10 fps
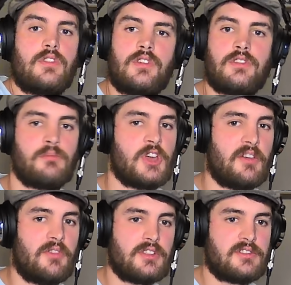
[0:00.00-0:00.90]
there's a bit
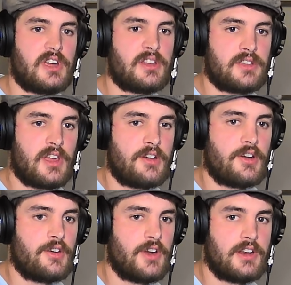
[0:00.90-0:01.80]
of interest there
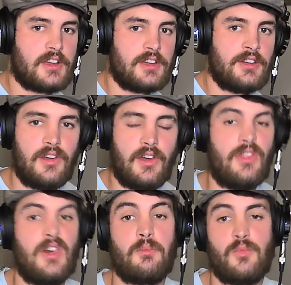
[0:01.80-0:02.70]
already,
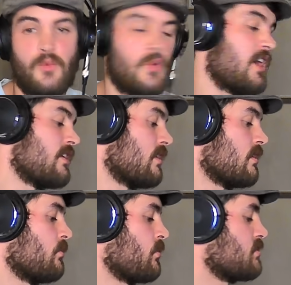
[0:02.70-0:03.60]
and then why
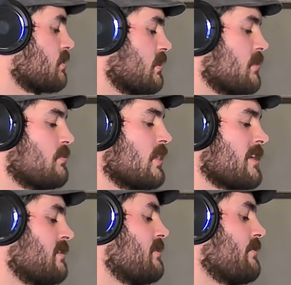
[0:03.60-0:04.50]
not, we chuck in a
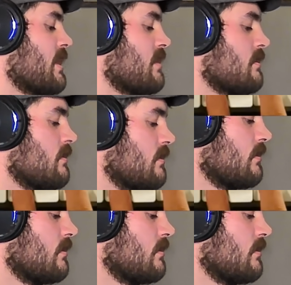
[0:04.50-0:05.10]
plagal at the end.